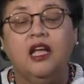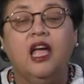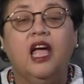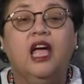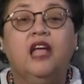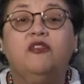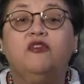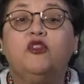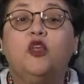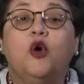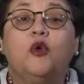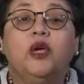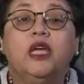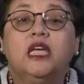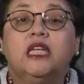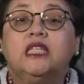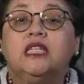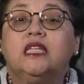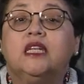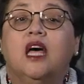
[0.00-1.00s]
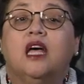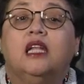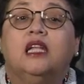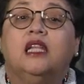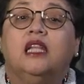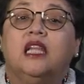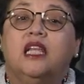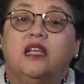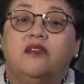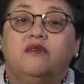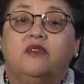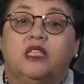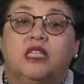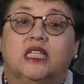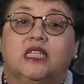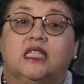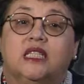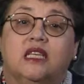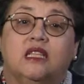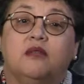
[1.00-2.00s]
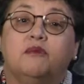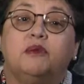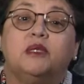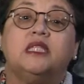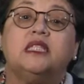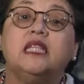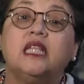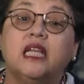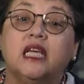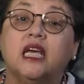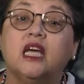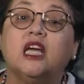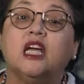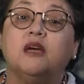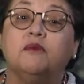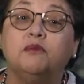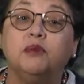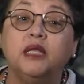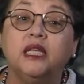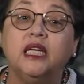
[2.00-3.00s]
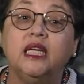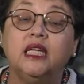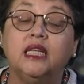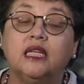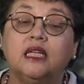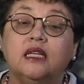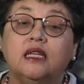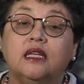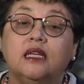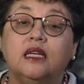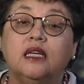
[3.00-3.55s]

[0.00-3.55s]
And though he did not live to see the Basilica completed,